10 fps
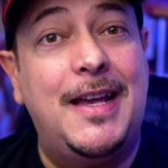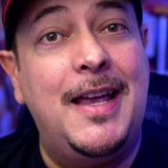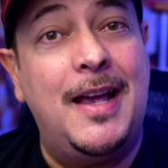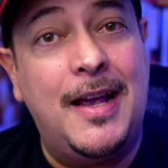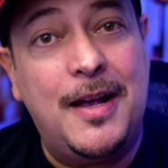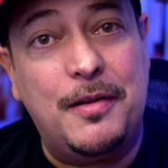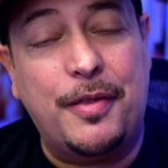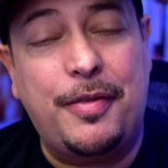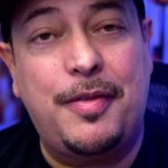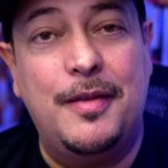a
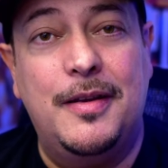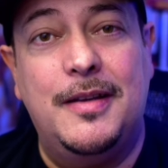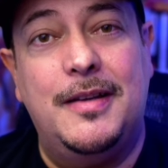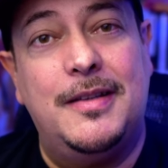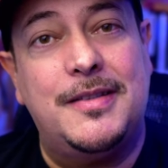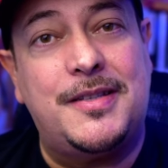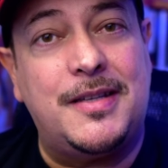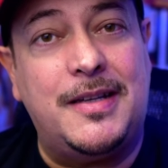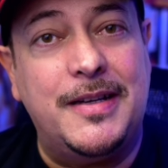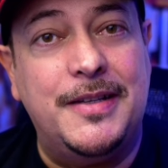health
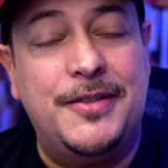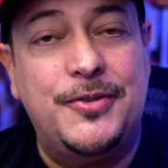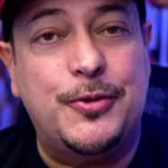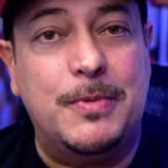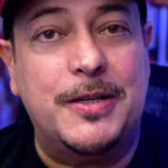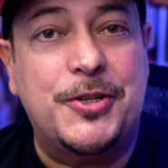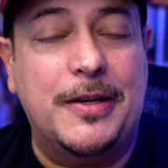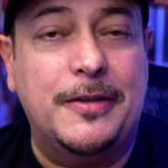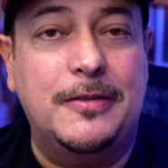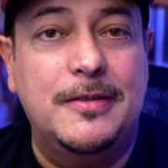side to my
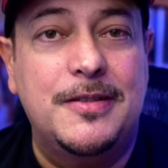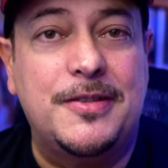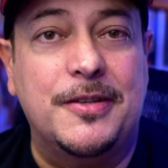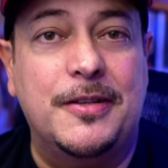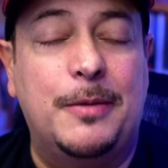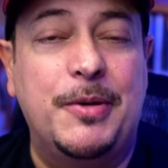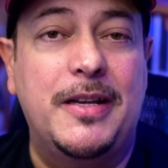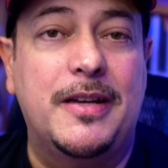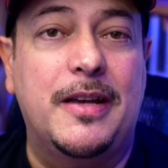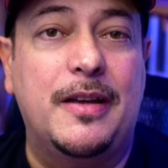channel. So I'm
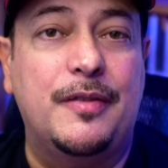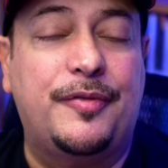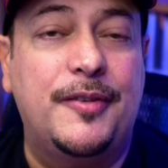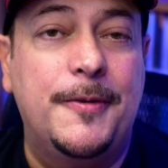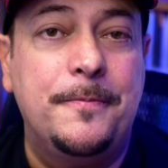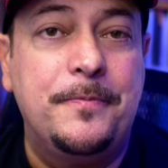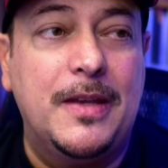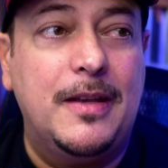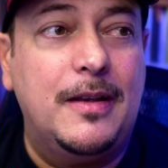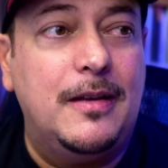going to have
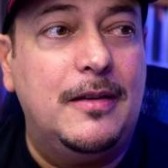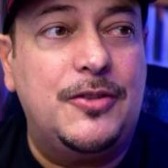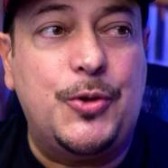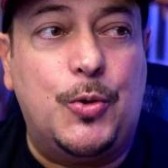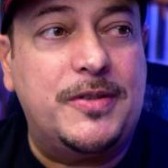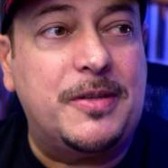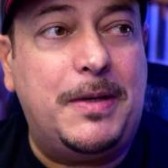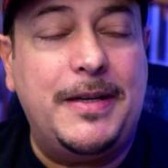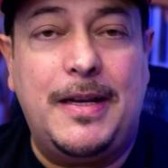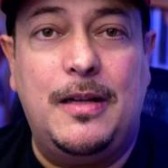talks
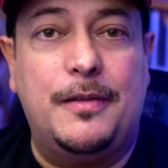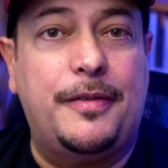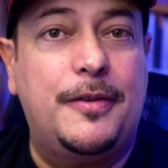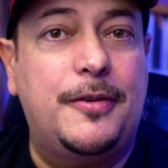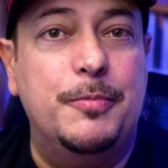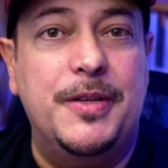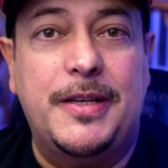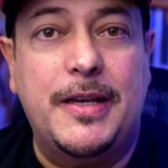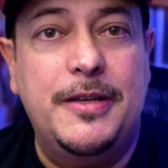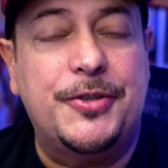about health,
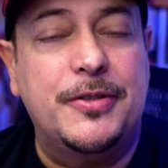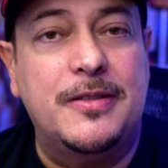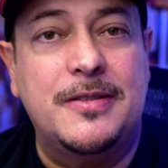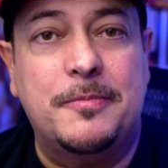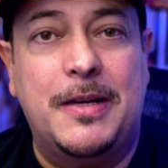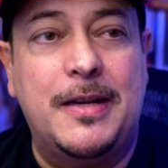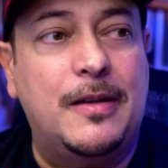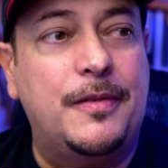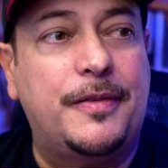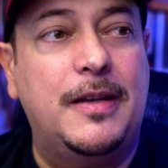communications about
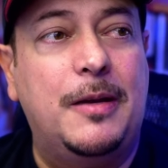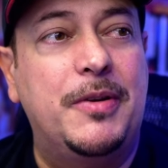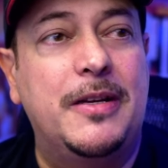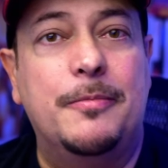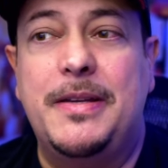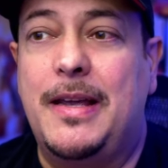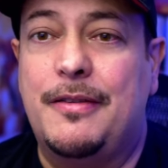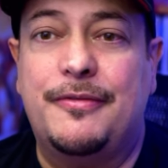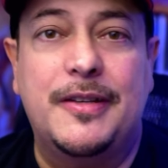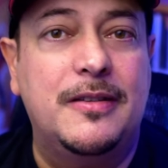health. I'm going to be
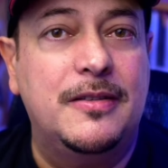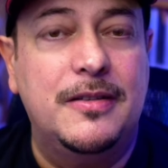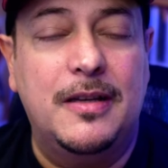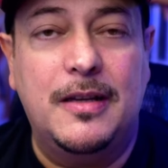having